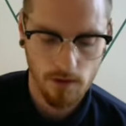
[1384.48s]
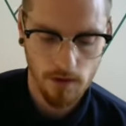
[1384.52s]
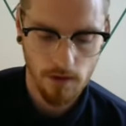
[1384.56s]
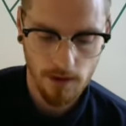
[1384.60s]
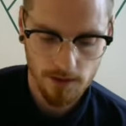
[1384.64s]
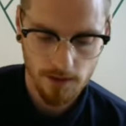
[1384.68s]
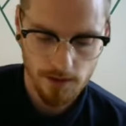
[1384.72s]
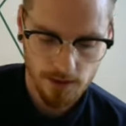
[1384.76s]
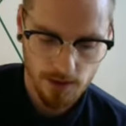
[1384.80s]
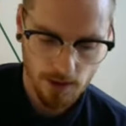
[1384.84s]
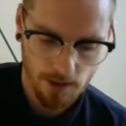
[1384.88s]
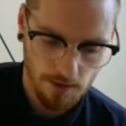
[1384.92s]
All
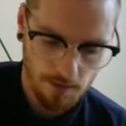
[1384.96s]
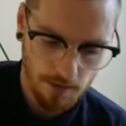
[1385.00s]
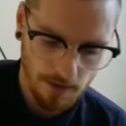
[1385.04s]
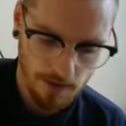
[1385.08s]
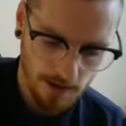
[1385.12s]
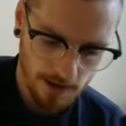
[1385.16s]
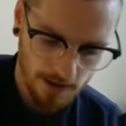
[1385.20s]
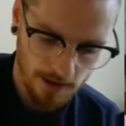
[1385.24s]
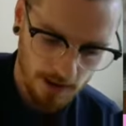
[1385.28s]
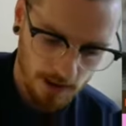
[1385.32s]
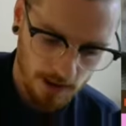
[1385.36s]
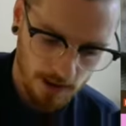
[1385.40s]
right, sorry
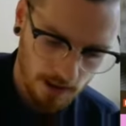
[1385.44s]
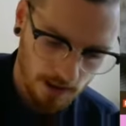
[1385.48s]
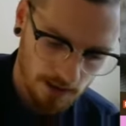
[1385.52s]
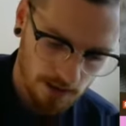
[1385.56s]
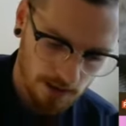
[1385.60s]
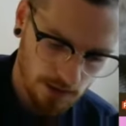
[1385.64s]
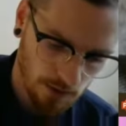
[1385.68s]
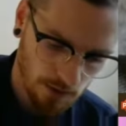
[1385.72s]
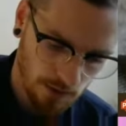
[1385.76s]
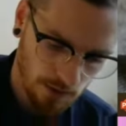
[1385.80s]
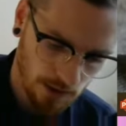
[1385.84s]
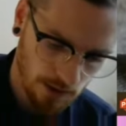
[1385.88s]
about that.
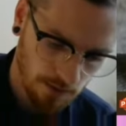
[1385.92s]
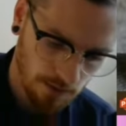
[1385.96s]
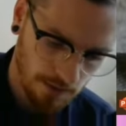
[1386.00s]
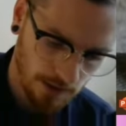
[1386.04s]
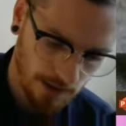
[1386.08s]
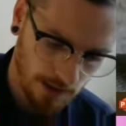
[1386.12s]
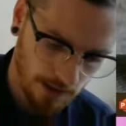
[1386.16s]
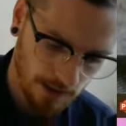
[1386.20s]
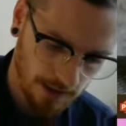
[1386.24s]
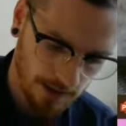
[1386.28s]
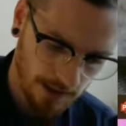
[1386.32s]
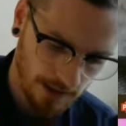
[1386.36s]
So we could
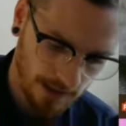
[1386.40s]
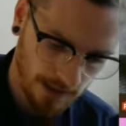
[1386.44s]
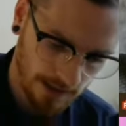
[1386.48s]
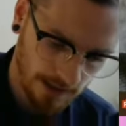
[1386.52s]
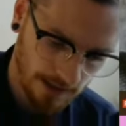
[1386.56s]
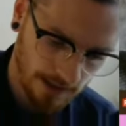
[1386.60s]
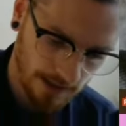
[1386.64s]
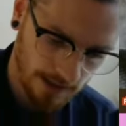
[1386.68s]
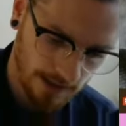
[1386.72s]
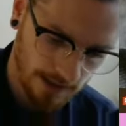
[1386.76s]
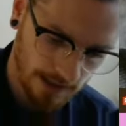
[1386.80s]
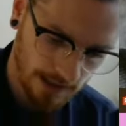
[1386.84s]
be looking
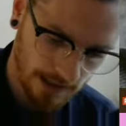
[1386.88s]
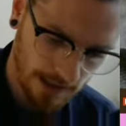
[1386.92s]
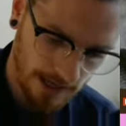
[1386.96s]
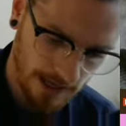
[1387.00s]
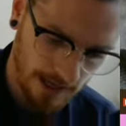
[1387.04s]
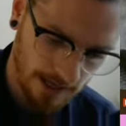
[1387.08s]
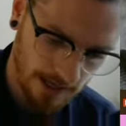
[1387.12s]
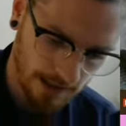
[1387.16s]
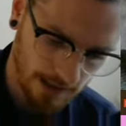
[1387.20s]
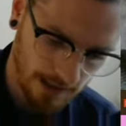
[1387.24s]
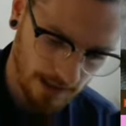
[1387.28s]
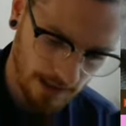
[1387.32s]
at
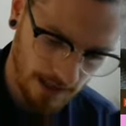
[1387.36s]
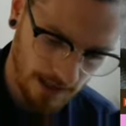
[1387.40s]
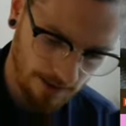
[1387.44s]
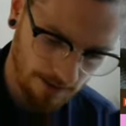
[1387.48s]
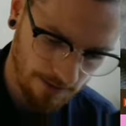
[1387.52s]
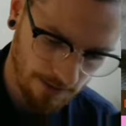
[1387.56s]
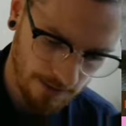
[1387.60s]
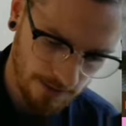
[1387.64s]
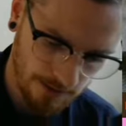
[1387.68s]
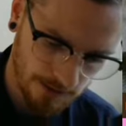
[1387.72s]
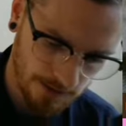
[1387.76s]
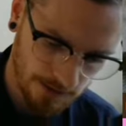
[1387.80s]
handling
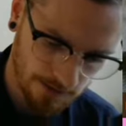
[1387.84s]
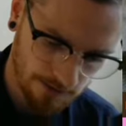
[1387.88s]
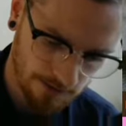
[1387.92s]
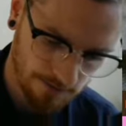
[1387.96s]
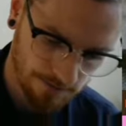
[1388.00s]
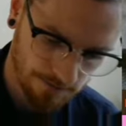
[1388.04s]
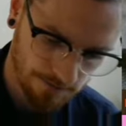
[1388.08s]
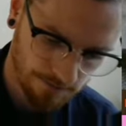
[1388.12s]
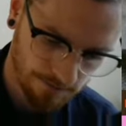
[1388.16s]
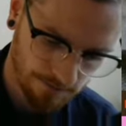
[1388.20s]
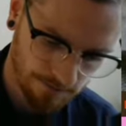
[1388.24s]
errors.